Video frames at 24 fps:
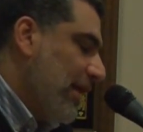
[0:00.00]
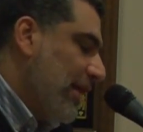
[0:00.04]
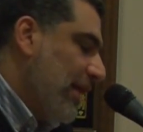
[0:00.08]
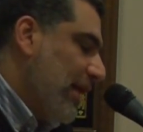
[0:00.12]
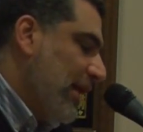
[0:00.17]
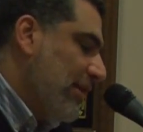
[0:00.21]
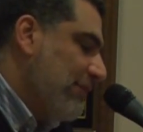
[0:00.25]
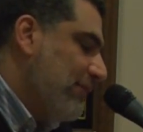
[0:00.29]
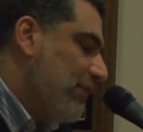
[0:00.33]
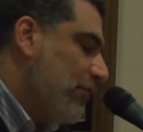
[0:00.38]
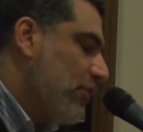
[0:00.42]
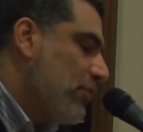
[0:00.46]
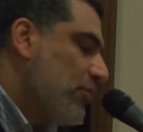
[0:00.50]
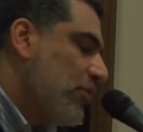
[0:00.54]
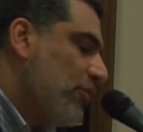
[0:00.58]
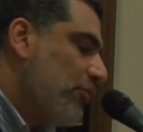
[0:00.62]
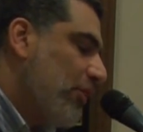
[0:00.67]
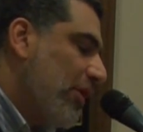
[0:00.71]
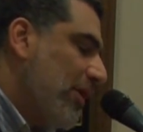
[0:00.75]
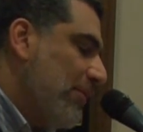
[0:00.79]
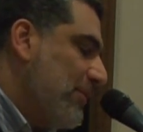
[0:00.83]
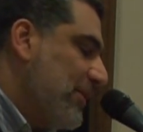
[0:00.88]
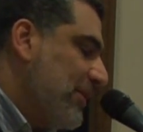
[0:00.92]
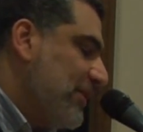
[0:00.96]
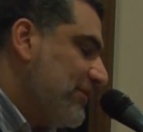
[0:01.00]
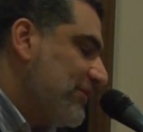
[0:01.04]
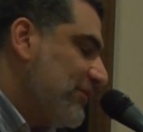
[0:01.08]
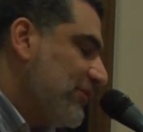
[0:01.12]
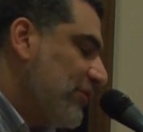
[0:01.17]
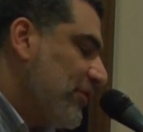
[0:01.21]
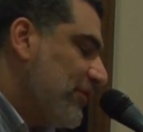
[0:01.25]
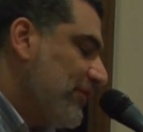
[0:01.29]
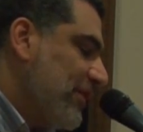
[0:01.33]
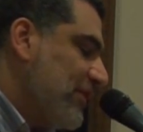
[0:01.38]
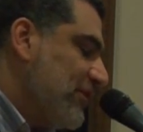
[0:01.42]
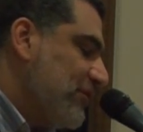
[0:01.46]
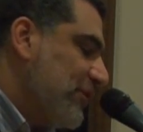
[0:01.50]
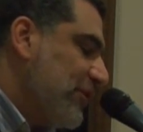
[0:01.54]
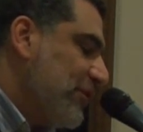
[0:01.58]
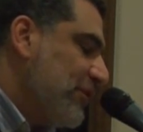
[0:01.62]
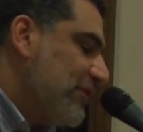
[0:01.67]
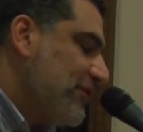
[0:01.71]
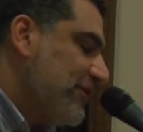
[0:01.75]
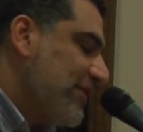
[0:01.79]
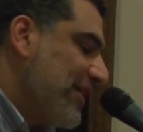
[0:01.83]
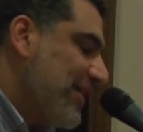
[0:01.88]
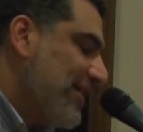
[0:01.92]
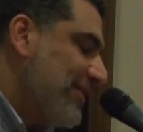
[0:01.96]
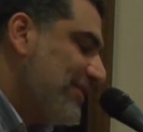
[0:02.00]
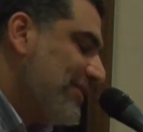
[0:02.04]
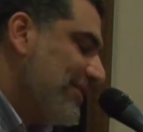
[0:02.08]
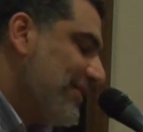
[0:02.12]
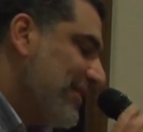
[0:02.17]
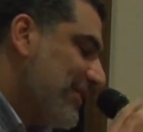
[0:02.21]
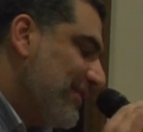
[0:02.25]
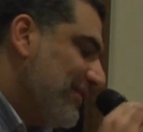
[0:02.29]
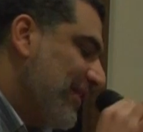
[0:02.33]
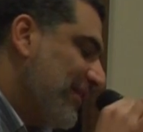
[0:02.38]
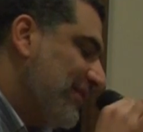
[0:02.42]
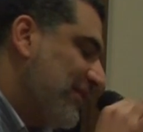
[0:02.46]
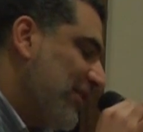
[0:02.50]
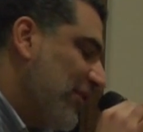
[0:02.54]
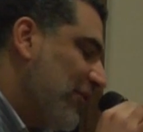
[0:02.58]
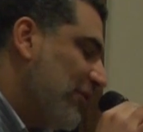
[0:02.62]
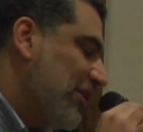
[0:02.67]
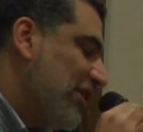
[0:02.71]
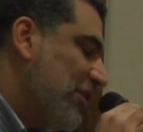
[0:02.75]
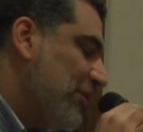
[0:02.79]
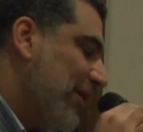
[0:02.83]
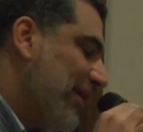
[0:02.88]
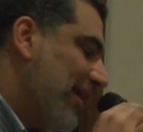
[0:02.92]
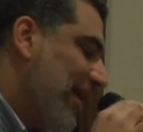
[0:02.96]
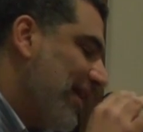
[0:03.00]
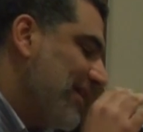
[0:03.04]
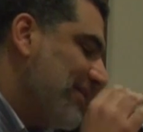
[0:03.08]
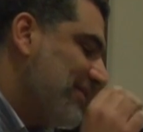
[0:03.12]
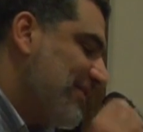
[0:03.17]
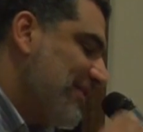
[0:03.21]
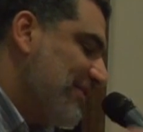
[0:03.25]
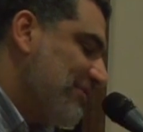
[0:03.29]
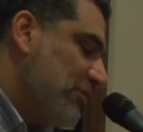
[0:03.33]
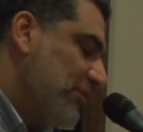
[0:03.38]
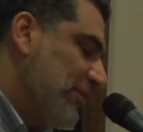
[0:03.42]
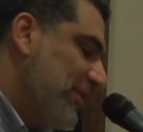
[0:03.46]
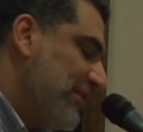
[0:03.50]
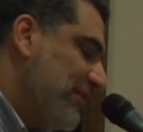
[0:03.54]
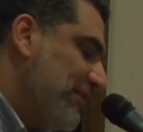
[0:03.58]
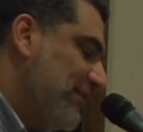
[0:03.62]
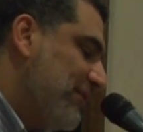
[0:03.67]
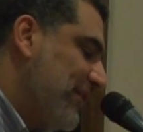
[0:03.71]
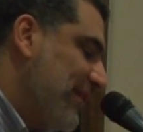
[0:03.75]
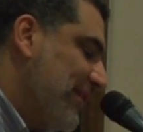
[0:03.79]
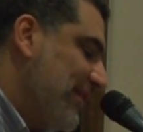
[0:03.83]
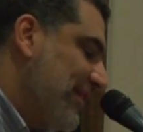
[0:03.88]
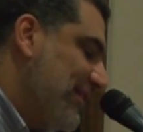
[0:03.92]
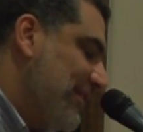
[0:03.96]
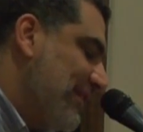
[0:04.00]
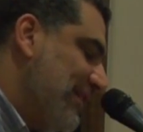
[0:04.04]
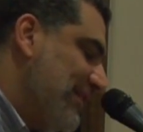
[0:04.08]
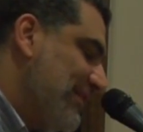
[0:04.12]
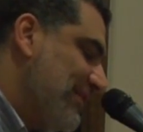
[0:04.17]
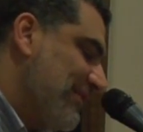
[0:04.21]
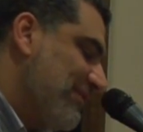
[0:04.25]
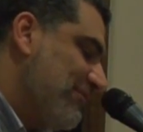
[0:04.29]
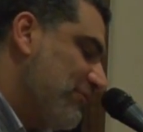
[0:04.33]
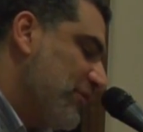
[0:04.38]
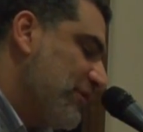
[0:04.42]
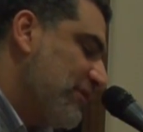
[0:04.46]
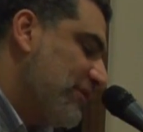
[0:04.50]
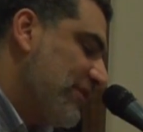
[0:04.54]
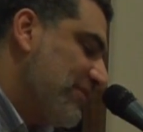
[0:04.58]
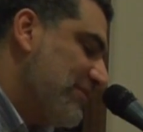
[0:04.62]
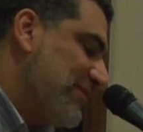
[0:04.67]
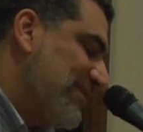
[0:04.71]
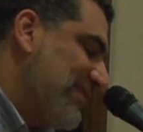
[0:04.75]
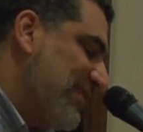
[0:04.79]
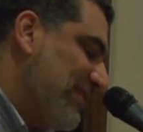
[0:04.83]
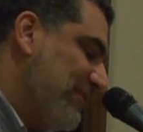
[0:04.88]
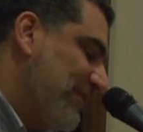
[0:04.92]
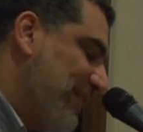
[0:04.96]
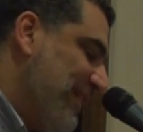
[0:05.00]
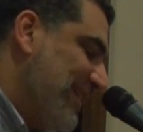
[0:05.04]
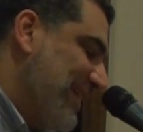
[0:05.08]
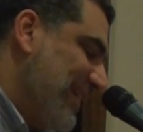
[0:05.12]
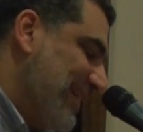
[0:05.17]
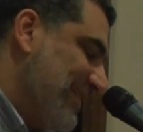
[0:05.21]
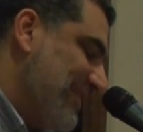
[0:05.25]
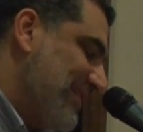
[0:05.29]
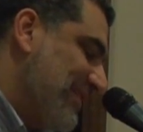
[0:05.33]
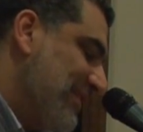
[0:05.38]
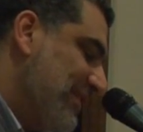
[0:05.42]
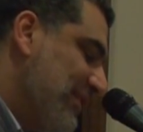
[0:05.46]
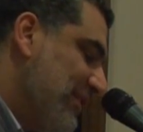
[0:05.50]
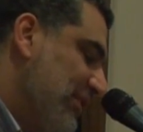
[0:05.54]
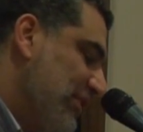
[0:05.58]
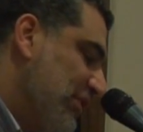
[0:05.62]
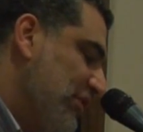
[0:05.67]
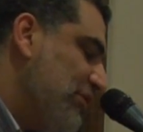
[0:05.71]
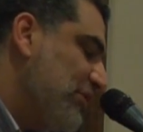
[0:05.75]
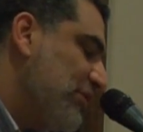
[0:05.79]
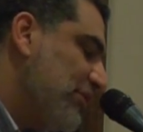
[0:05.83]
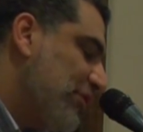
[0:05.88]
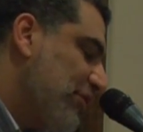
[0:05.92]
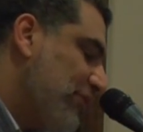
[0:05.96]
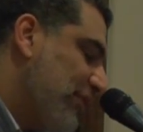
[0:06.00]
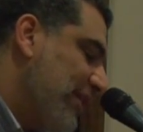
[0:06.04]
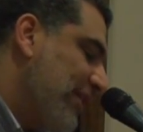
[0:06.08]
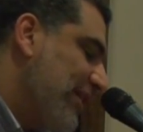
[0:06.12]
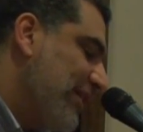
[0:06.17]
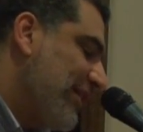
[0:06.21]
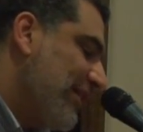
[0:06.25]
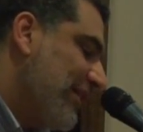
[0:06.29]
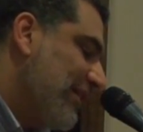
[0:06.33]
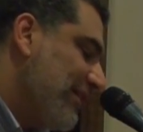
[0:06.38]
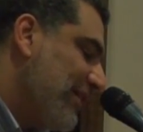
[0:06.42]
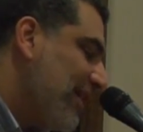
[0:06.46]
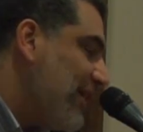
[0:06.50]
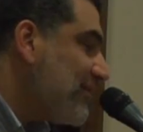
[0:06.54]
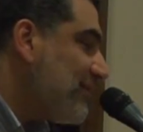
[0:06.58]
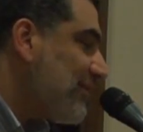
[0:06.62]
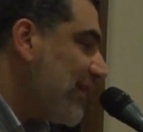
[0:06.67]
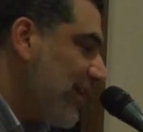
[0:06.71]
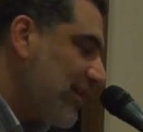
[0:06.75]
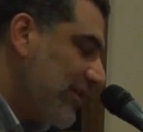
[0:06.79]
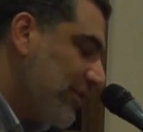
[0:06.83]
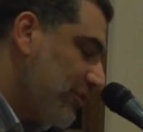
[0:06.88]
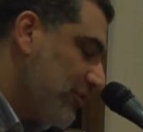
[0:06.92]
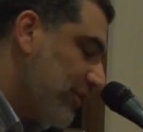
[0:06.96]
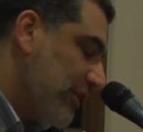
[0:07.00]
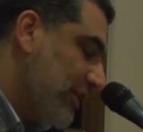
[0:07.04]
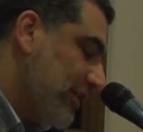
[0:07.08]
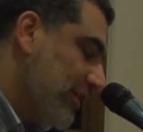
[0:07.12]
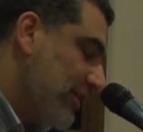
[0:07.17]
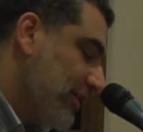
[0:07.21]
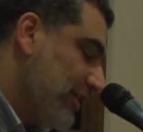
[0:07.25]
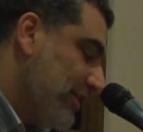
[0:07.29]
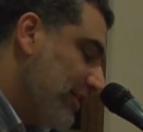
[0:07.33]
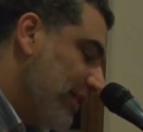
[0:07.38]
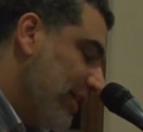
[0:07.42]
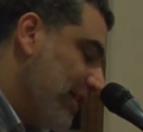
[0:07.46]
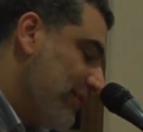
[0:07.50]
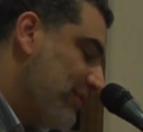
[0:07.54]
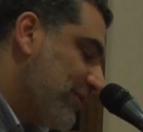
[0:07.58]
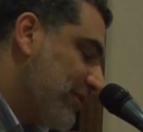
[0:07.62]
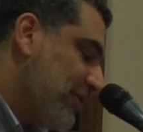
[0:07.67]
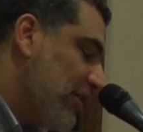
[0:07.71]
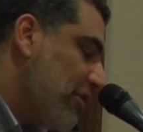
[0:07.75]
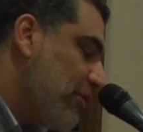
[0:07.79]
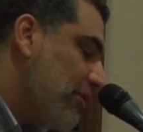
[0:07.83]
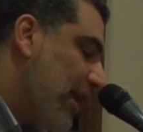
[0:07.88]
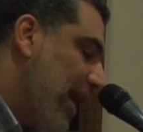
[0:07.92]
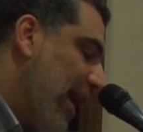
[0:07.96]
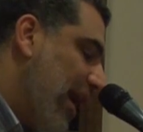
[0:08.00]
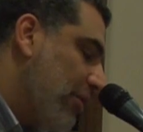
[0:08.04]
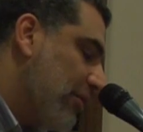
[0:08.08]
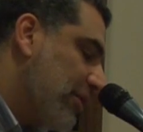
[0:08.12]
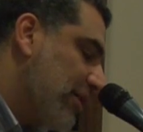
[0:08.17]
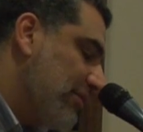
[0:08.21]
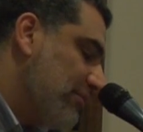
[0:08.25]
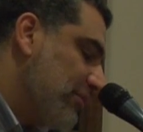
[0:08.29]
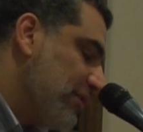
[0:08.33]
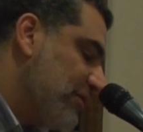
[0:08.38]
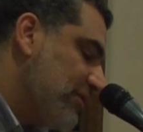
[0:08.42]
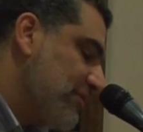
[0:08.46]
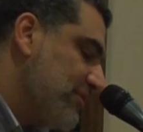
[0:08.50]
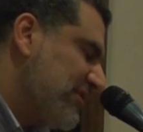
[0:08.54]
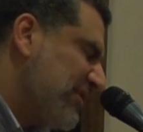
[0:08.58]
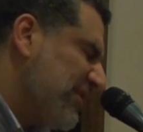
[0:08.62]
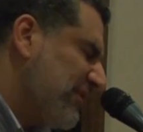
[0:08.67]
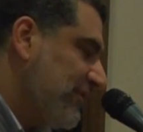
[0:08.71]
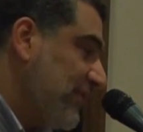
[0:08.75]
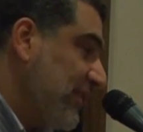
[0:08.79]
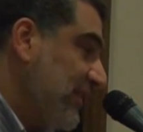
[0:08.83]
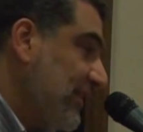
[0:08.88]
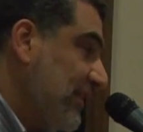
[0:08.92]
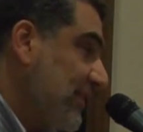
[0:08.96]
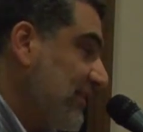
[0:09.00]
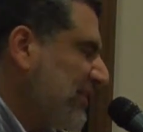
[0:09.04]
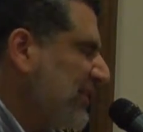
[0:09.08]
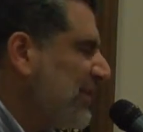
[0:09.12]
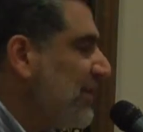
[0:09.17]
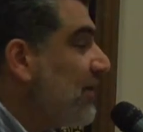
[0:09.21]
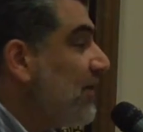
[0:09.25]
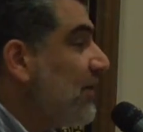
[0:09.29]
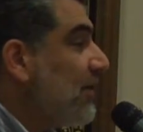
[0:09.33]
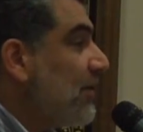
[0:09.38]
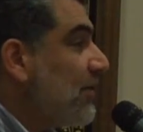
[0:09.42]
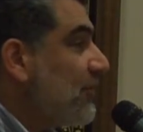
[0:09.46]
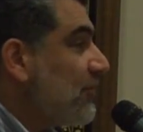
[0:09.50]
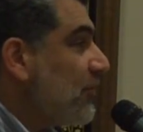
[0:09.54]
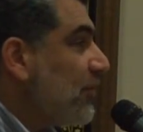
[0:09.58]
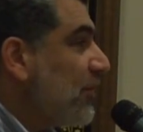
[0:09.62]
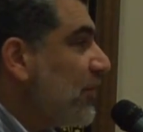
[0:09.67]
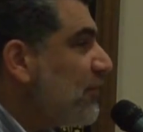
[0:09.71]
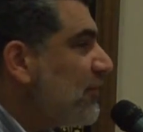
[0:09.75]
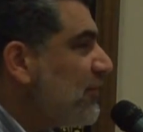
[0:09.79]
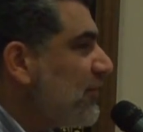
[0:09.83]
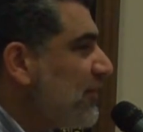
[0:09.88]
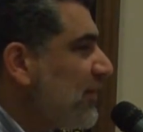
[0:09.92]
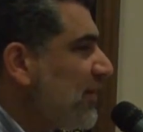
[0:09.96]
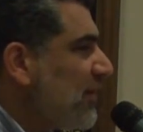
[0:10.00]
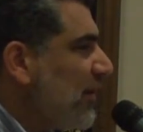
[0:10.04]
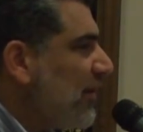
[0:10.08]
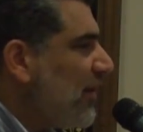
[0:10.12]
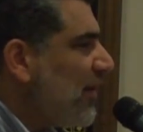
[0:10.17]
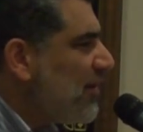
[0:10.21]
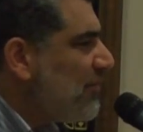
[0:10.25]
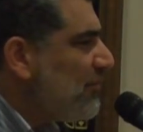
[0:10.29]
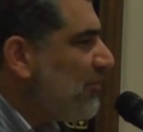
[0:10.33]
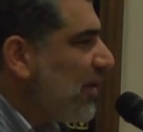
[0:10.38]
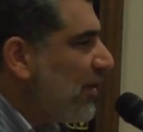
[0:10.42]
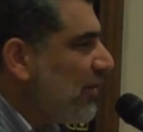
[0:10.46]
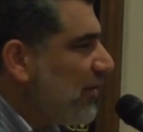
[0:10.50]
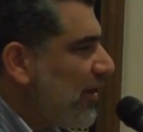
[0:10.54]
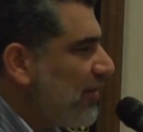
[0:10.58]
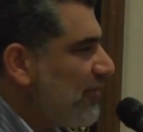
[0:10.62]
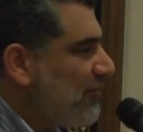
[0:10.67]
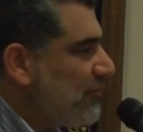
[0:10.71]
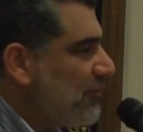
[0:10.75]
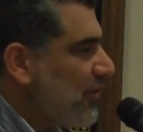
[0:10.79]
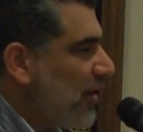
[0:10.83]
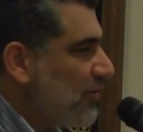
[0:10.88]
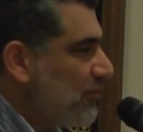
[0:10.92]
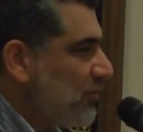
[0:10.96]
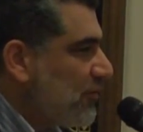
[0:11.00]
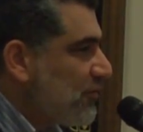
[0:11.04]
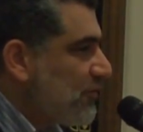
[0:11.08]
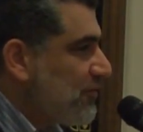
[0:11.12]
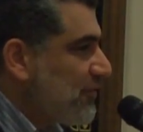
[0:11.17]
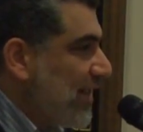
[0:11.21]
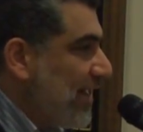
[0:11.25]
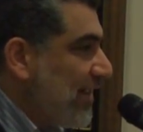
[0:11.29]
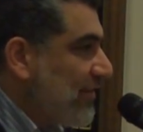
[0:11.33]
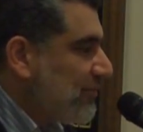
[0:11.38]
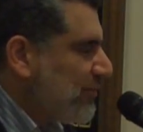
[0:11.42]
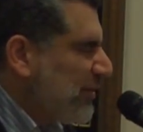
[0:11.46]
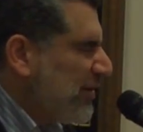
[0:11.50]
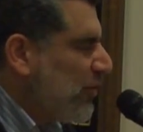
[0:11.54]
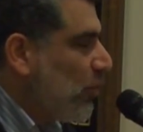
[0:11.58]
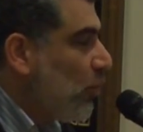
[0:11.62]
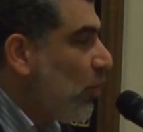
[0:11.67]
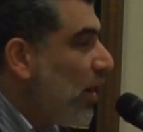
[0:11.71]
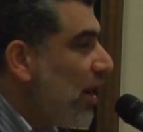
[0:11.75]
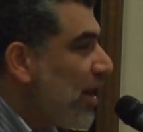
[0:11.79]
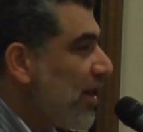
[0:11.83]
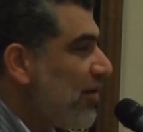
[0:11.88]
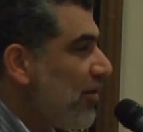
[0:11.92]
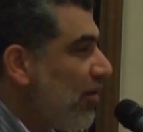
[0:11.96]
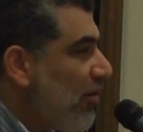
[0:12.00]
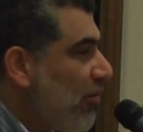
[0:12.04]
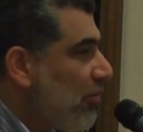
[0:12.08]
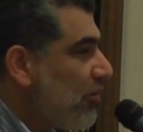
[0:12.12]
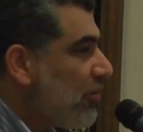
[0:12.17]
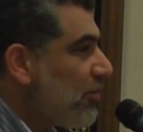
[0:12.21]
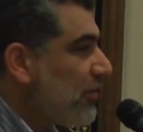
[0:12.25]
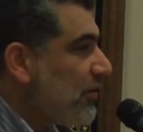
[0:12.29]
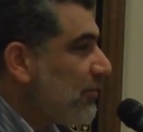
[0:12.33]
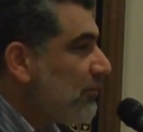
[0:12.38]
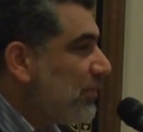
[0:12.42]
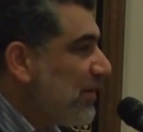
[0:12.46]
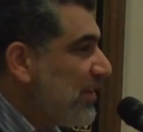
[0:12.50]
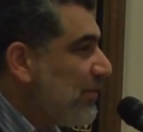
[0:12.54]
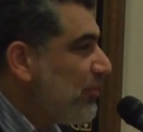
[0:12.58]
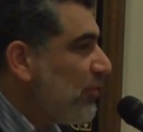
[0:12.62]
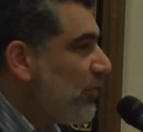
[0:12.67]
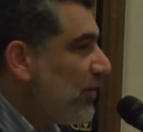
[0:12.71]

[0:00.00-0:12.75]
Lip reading: A former prime minister of Israel said that the only way ISIS will be defeated is if Muslims defeat it. Do you agree? Yes, I agree. If so, how can Muslims defeat it? So here's the thing. A lot of non-Muslims ask me, why aren't people